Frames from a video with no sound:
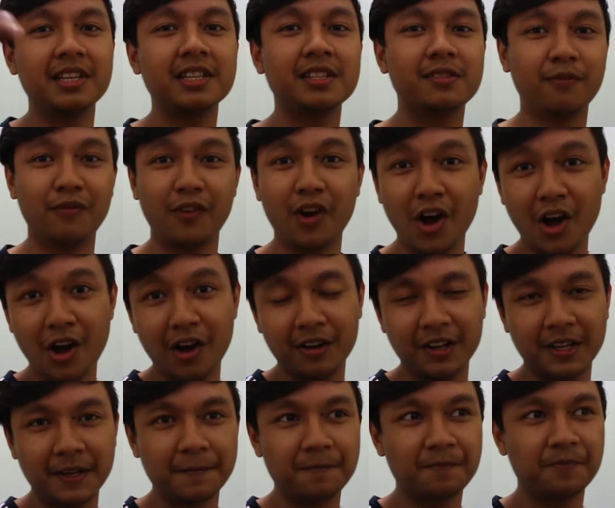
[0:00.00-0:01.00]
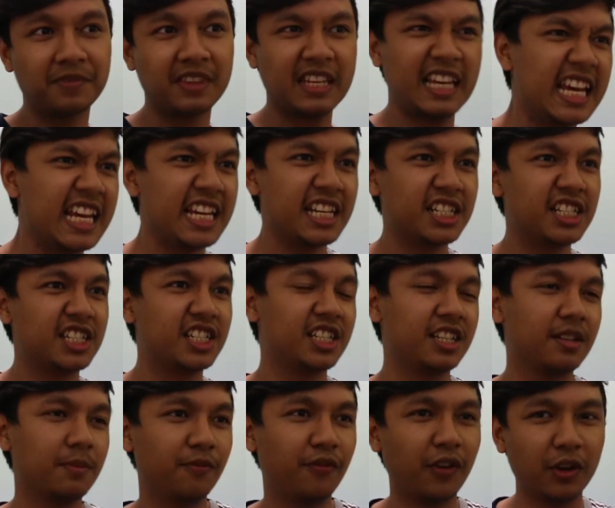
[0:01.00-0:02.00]
this
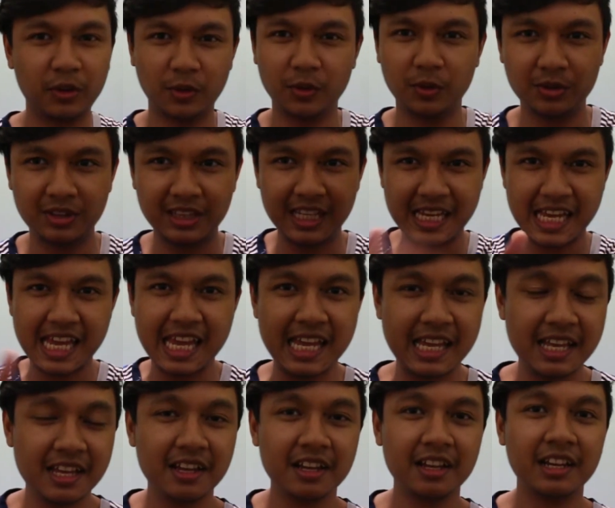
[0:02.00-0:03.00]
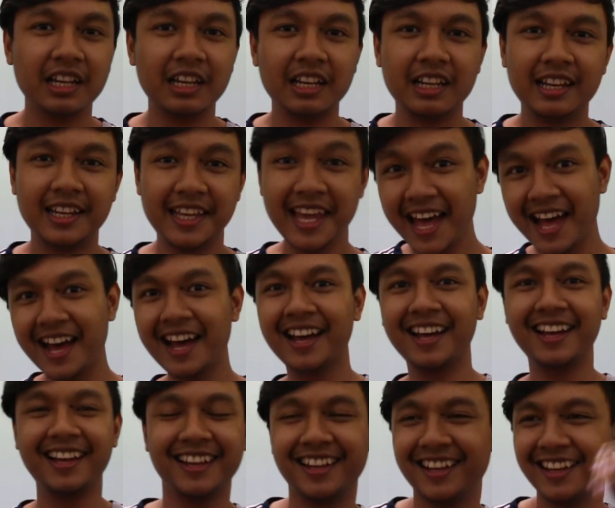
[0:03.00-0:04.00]
vlog-ish photo thingy. Yeah,
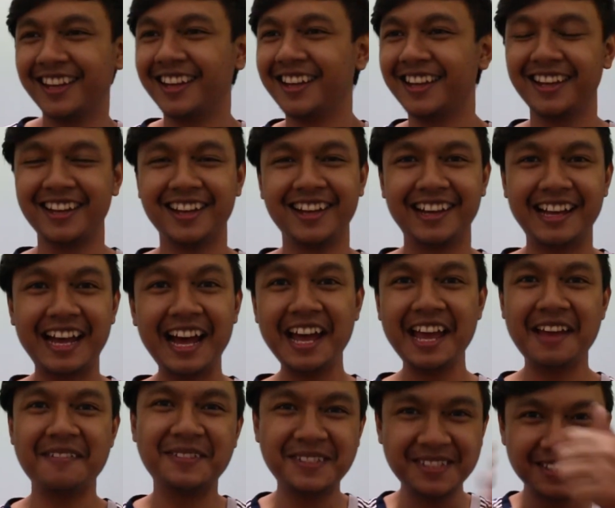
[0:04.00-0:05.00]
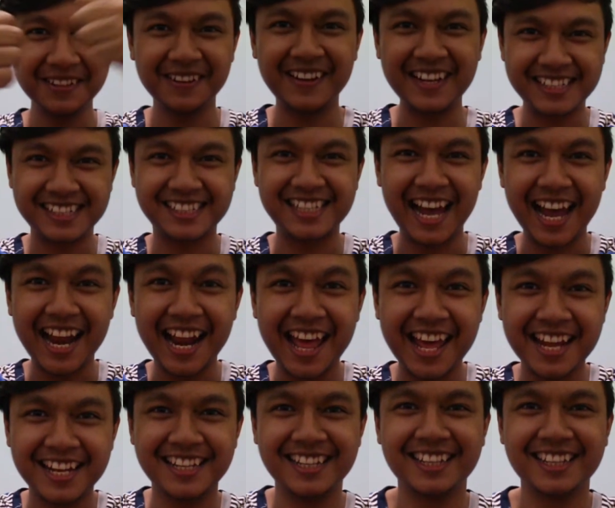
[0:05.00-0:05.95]
I am so excited.